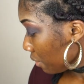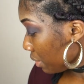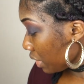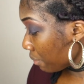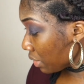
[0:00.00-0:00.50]

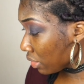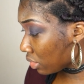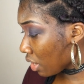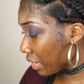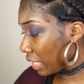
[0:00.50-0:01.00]
But I'm
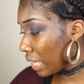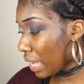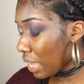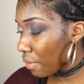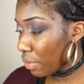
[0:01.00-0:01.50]
not done
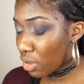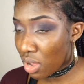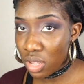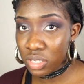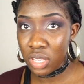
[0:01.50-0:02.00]
yet
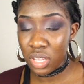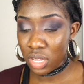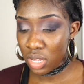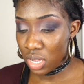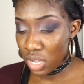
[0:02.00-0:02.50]
because
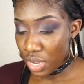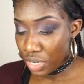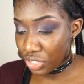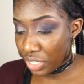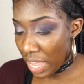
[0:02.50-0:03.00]

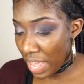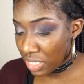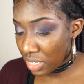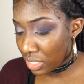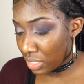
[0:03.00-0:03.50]
she
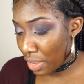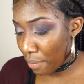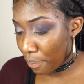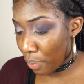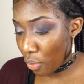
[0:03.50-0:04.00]
has a
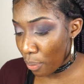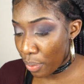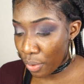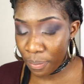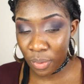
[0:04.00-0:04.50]
simple
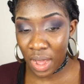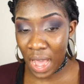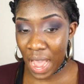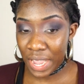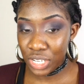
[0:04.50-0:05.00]
purple
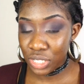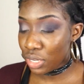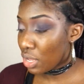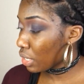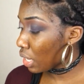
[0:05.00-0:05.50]

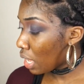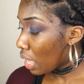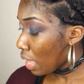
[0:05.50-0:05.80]
eye-ish look,